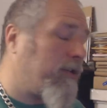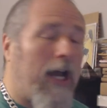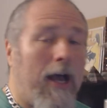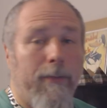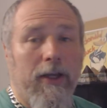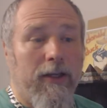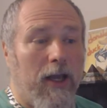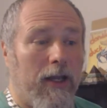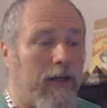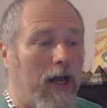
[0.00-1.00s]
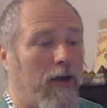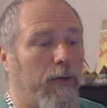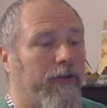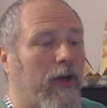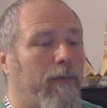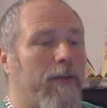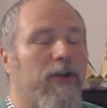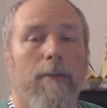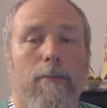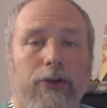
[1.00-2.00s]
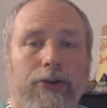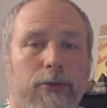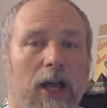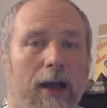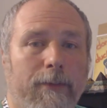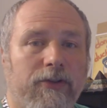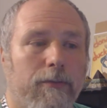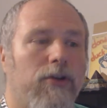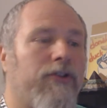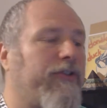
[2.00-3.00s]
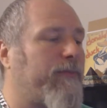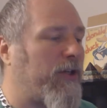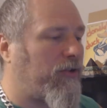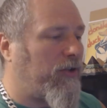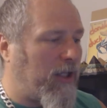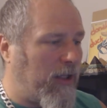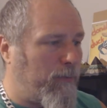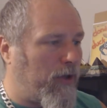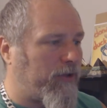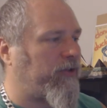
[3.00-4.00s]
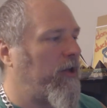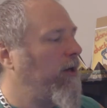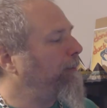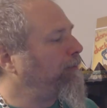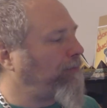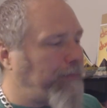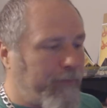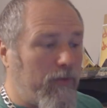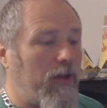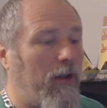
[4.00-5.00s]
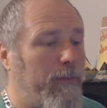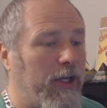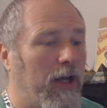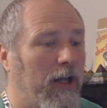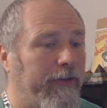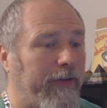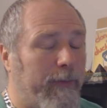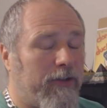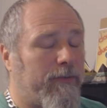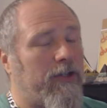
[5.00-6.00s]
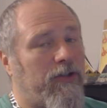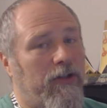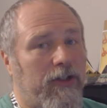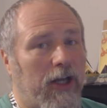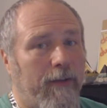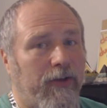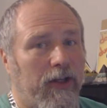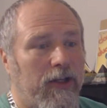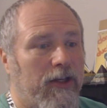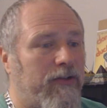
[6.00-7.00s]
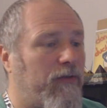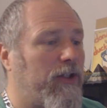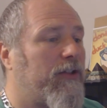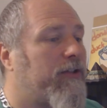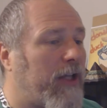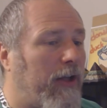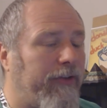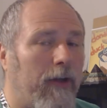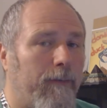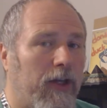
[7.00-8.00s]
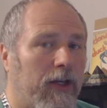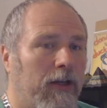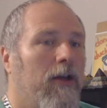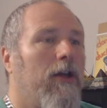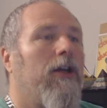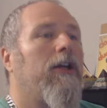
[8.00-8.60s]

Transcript: third copy. And I always tell people, get multiple copies of books, especially key books, because, I mean, especially in times like this, if you need to sell something,